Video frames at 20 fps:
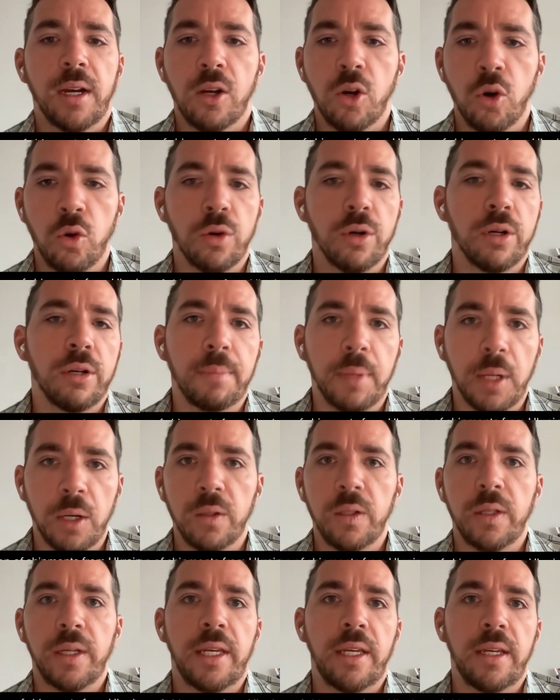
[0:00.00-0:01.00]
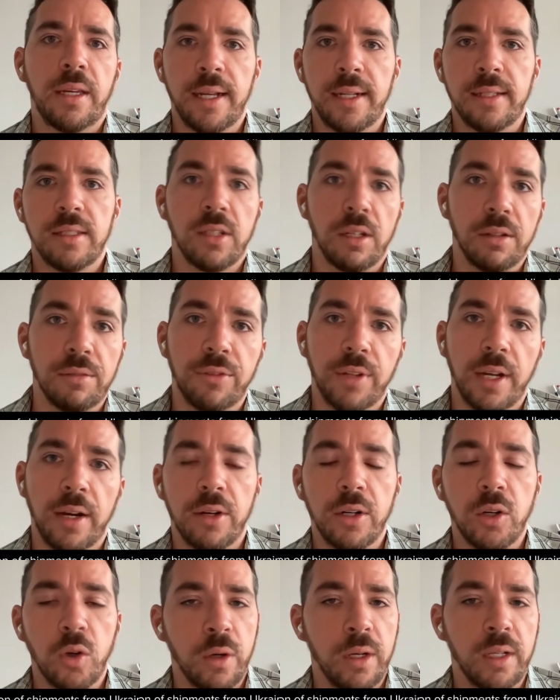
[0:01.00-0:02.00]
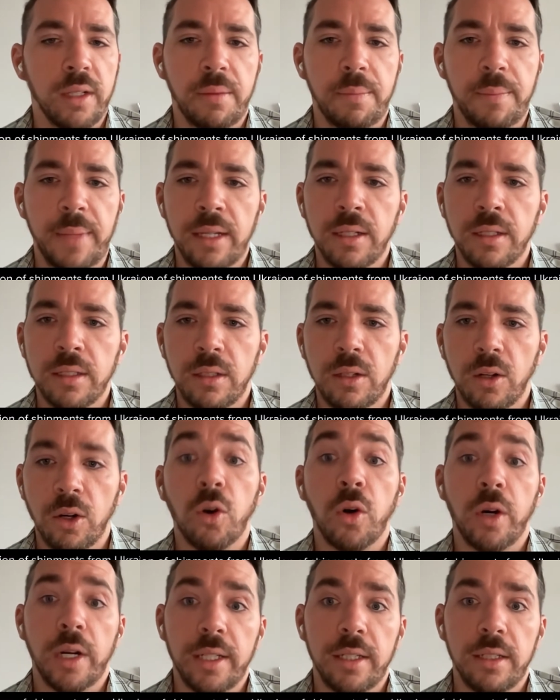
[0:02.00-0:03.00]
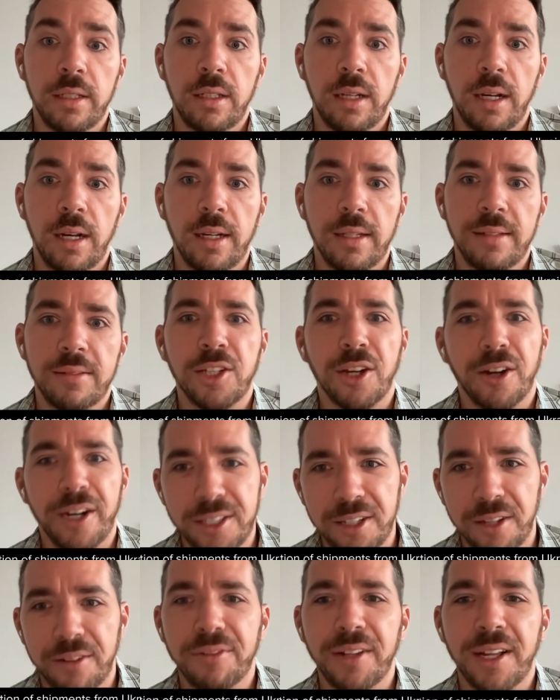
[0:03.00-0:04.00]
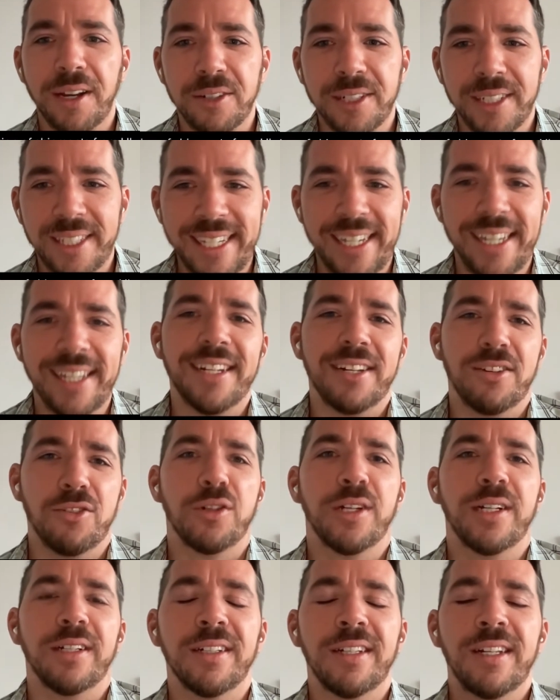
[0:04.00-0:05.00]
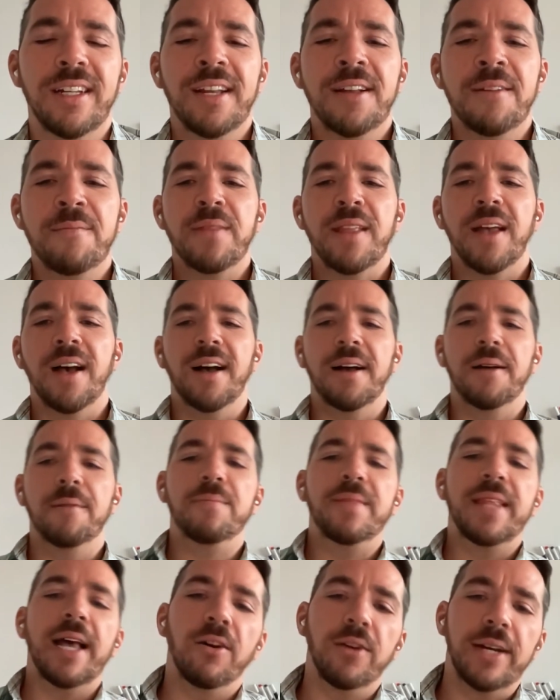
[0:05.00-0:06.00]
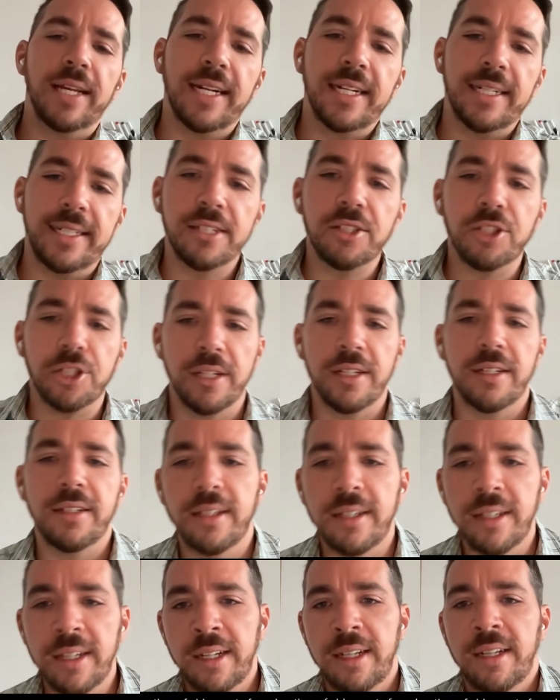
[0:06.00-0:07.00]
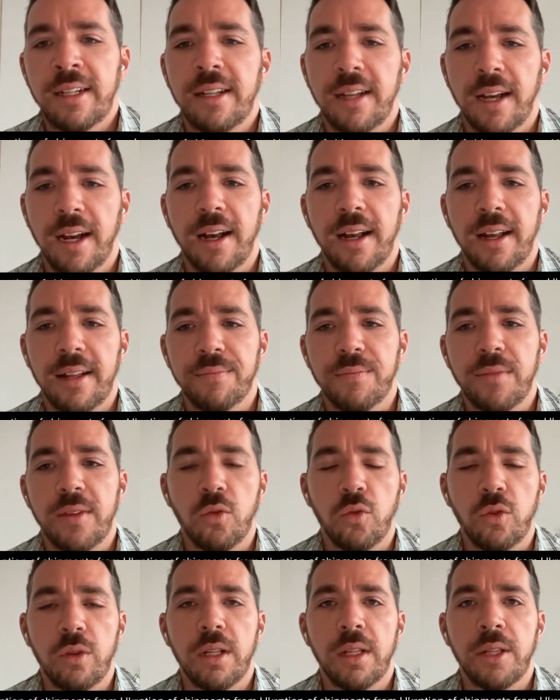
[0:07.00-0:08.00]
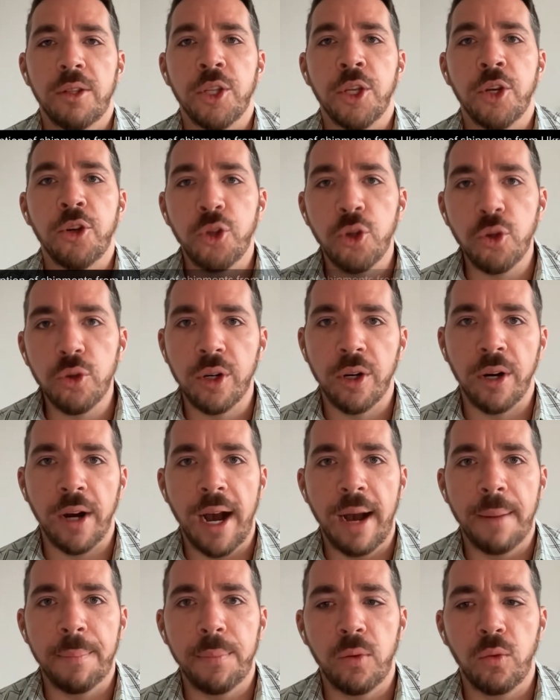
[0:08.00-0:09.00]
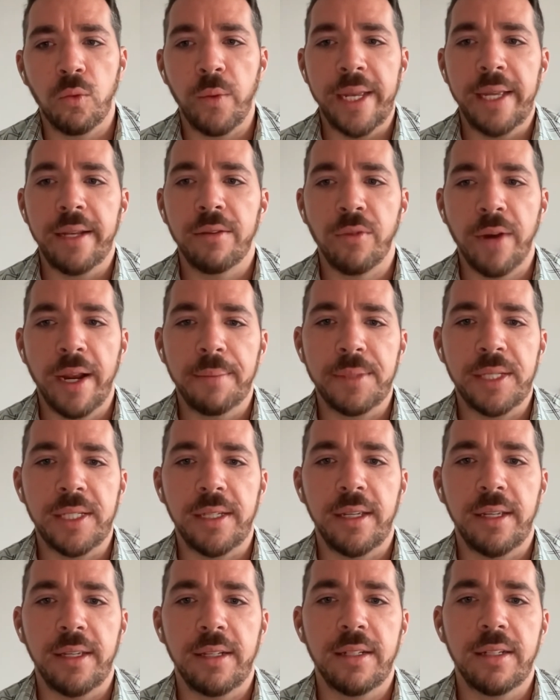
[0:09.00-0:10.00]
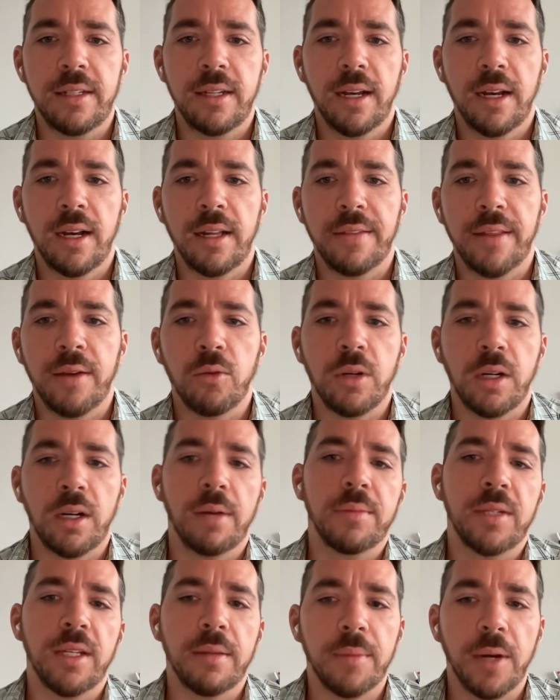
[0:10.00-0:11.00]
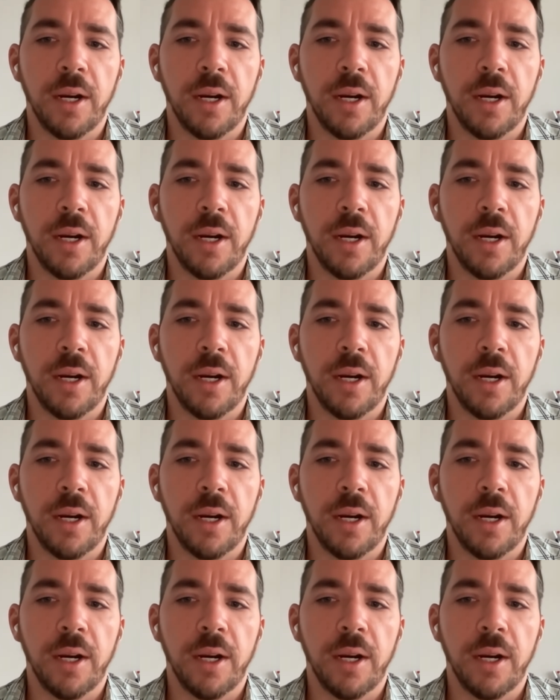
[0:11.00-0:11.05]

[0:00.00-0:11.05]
corn, barley, and sunflower oil and meal, or sunflower seed and oil. Now, in addition, the new crop, wheat and rapeseed, that will come to the